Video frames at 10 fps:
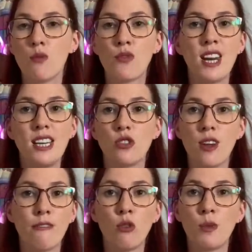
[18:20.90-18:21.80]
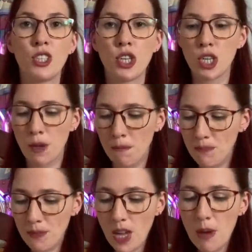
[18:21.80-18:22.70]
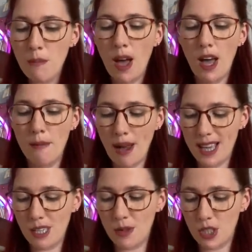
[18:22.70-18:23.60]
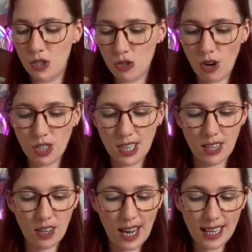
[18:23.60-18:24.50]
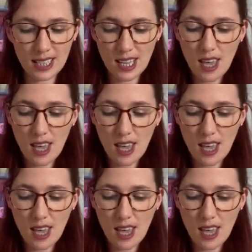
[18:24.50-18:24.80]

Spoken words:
Really straightforward to do as I was constructing the legs.